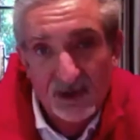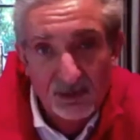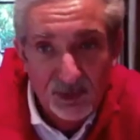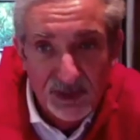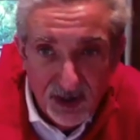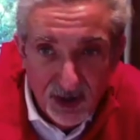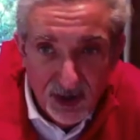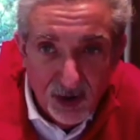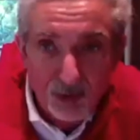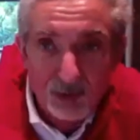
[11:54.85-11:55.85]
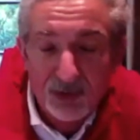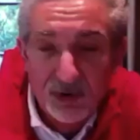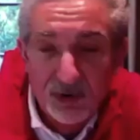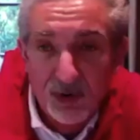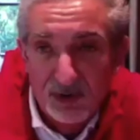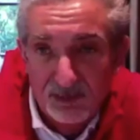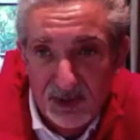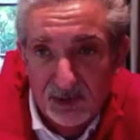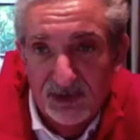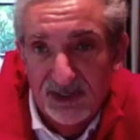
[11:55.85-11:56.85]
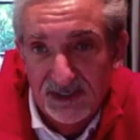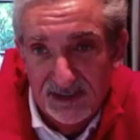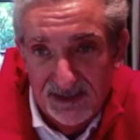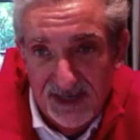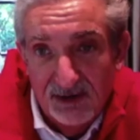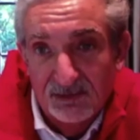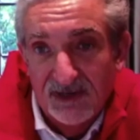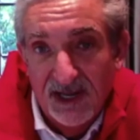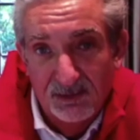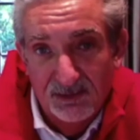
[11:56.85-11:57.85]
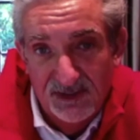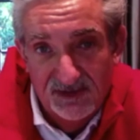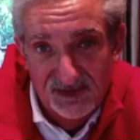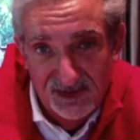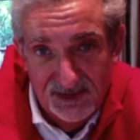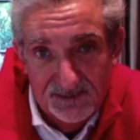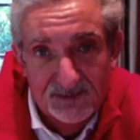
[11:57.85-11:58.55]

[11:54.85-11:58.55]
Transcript: We own our building in downtown DC.